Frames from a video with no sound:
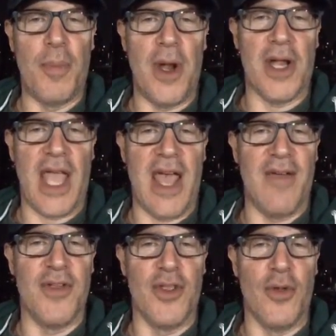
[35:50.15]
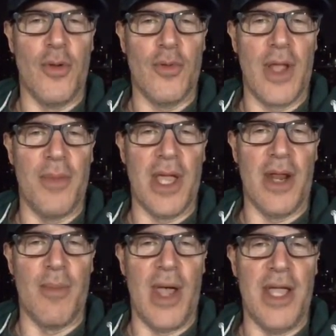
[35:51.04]
Park Avenue, coming
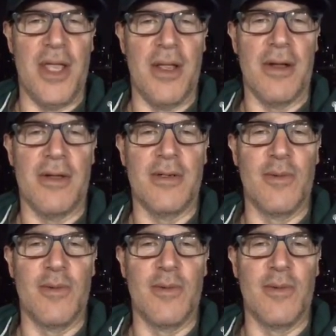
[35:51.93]
out of my ear.